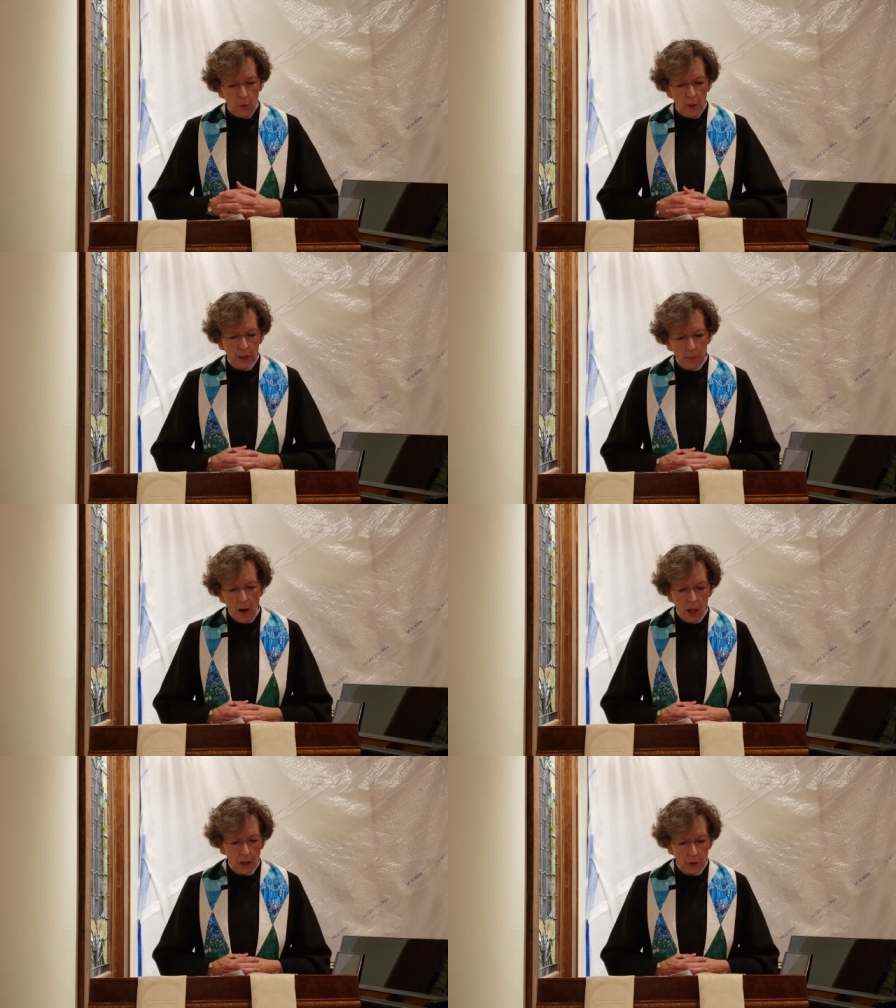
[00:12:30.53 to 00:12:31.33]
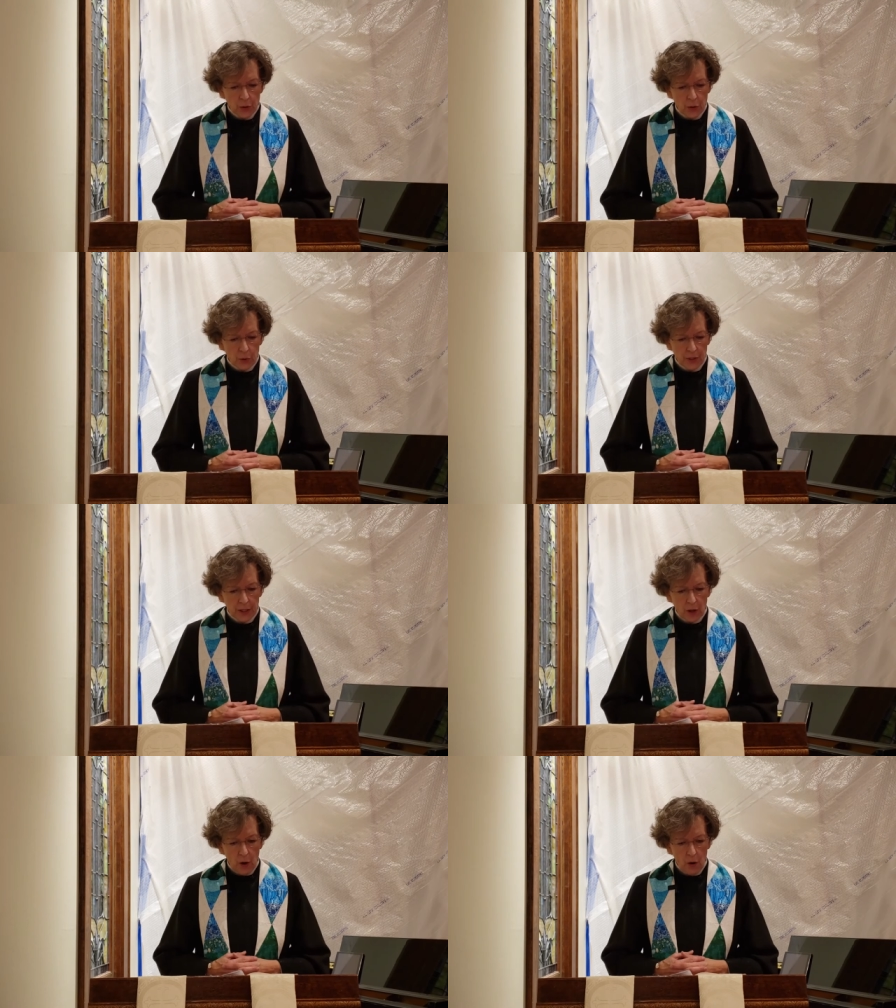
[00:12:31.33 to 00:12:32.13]
While Apollos was
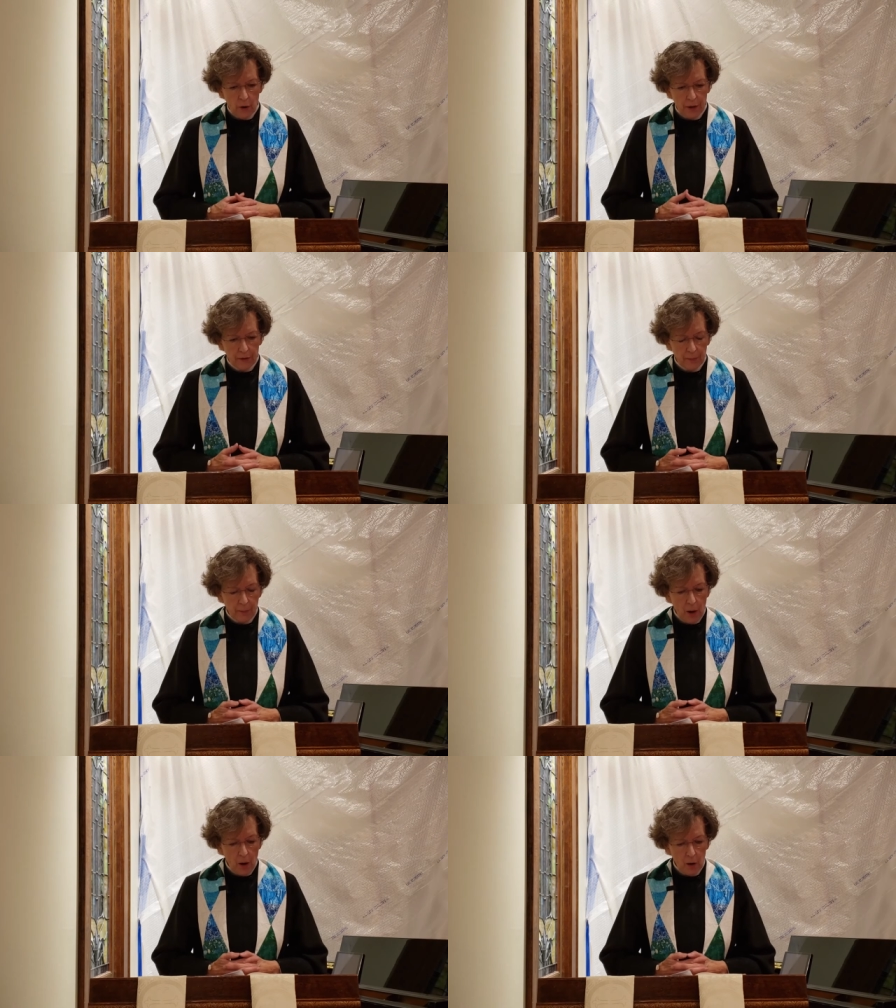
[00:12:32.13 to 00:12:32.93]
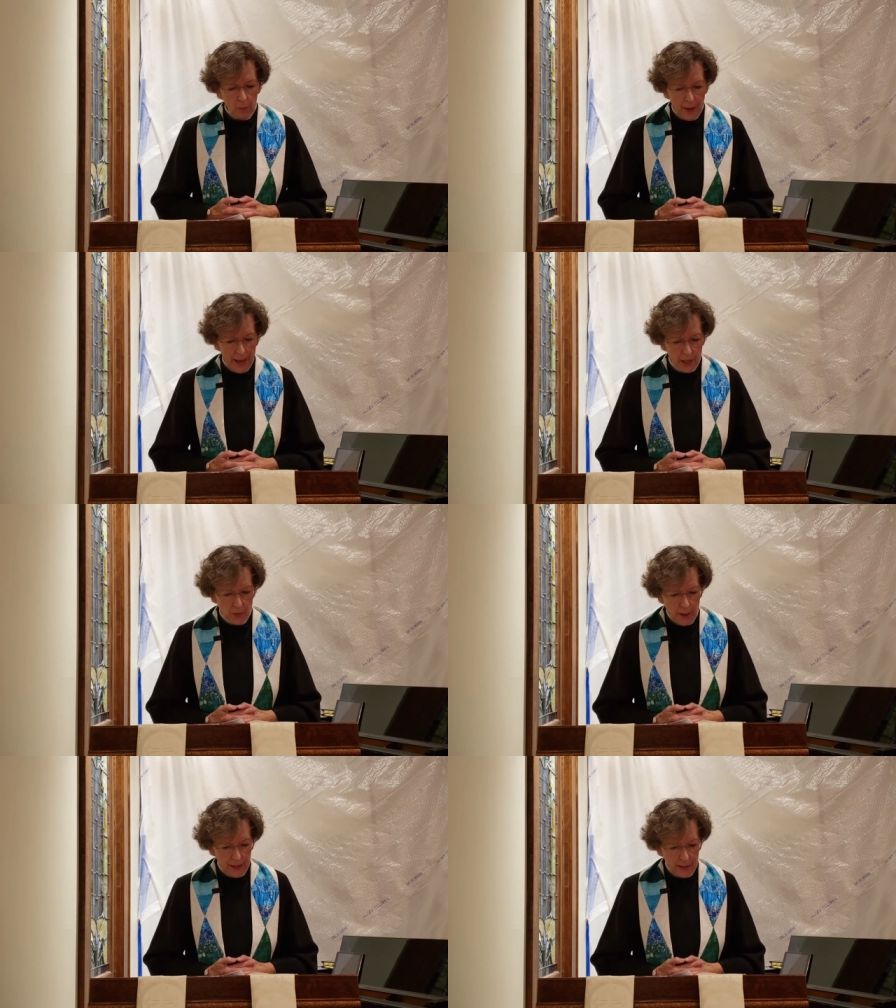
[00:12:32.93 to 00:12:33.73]
in Corinth, Paul
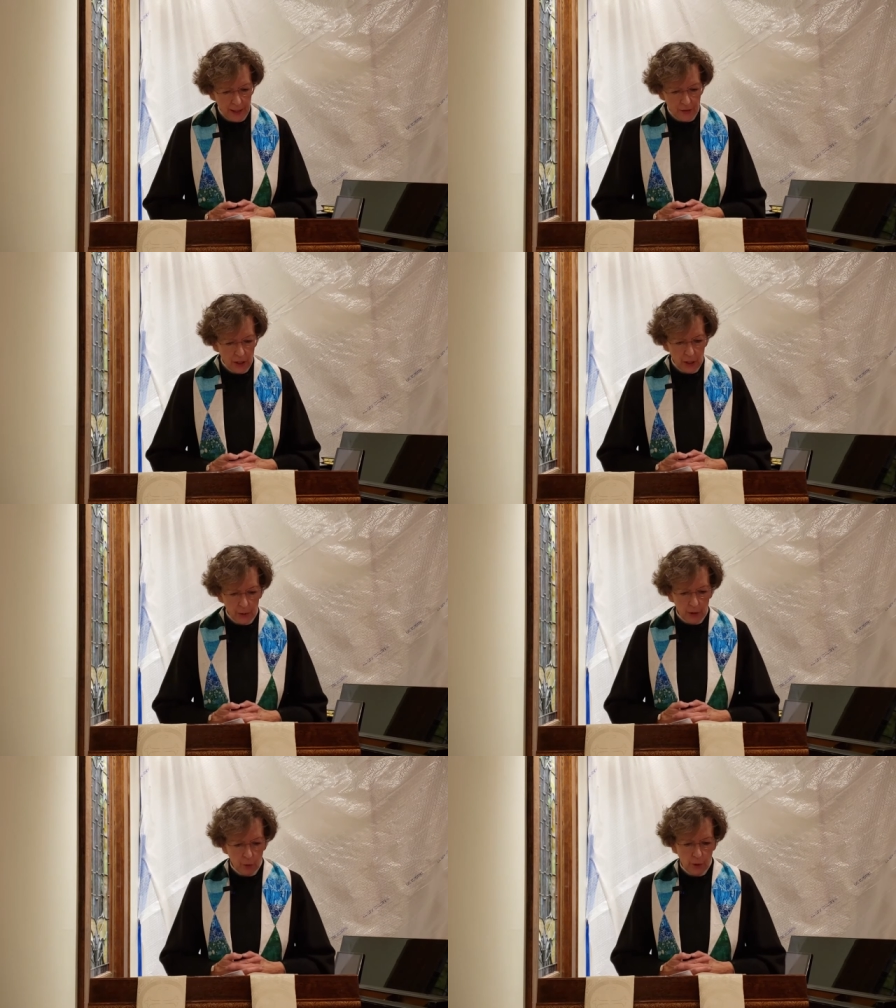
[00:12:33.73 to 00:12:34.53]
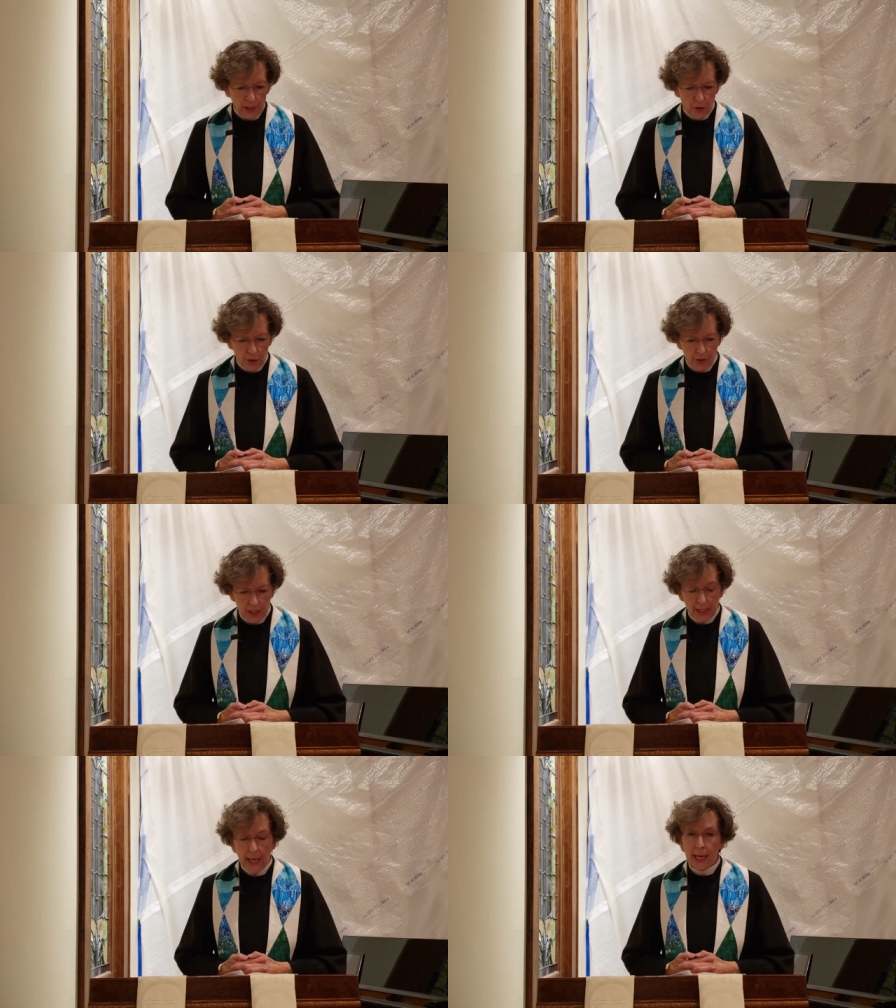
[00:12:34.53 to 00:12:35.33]
passed by the interior regions
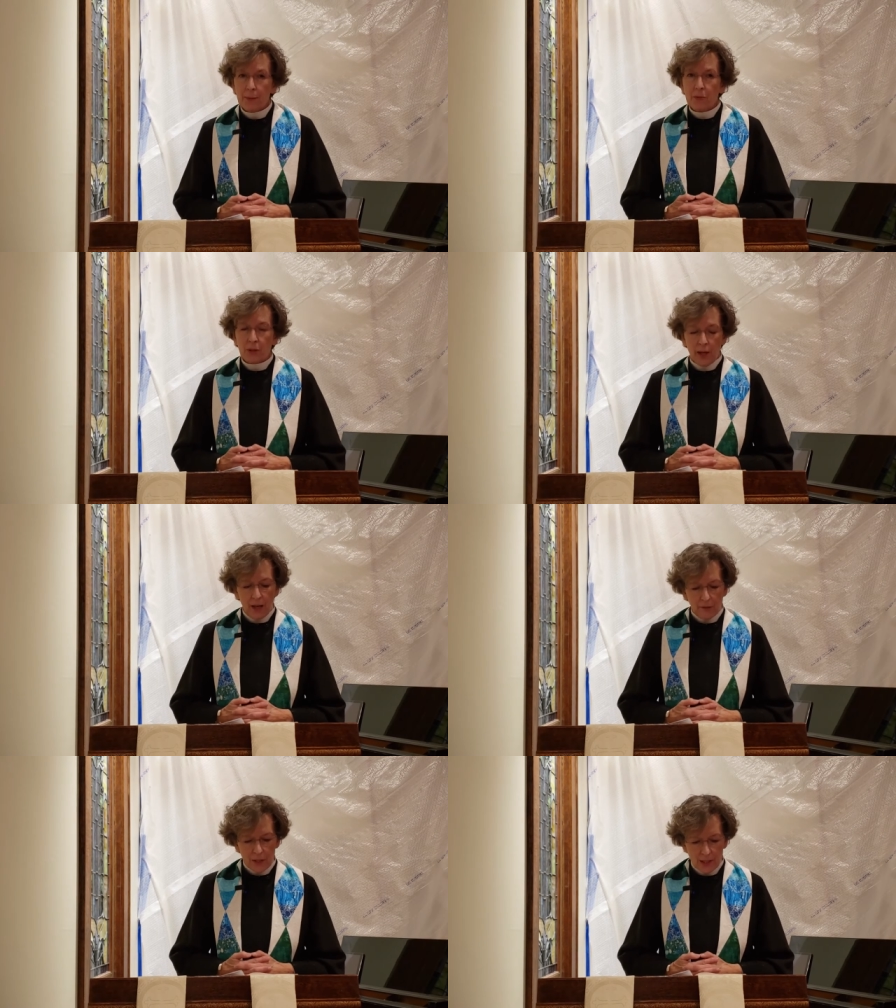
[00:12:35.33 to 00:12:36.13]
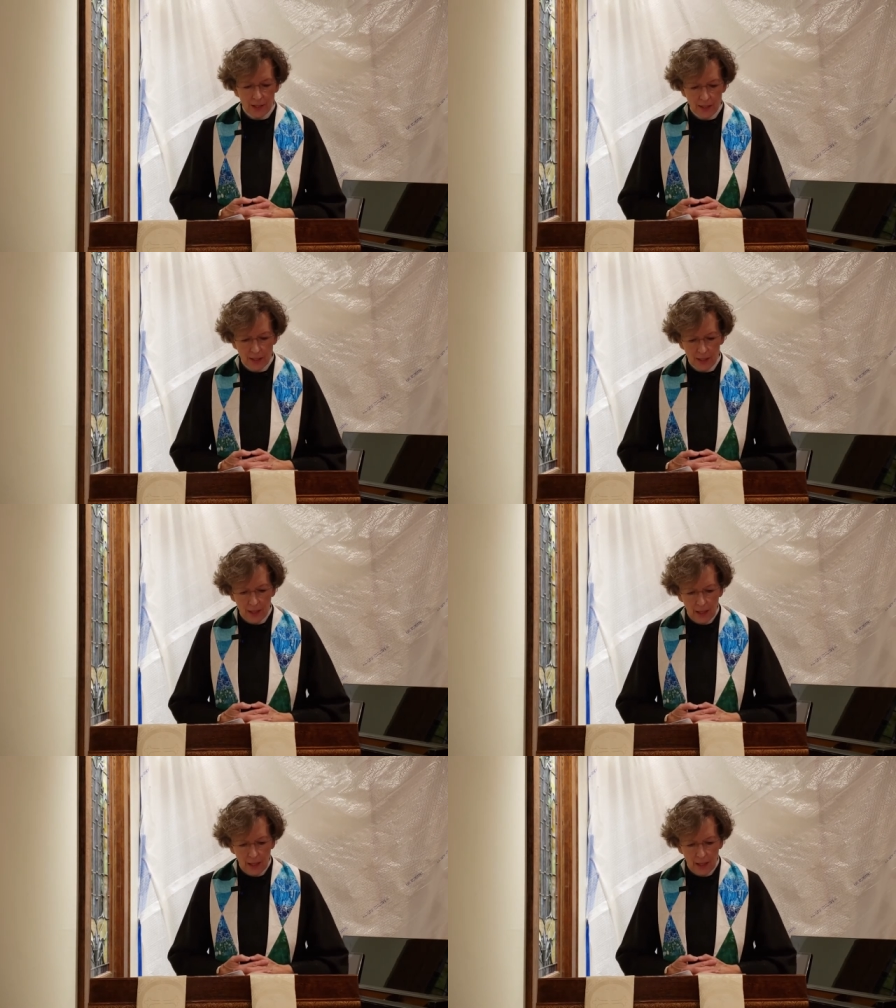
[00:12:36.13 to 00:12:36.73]
and came to Ephesus,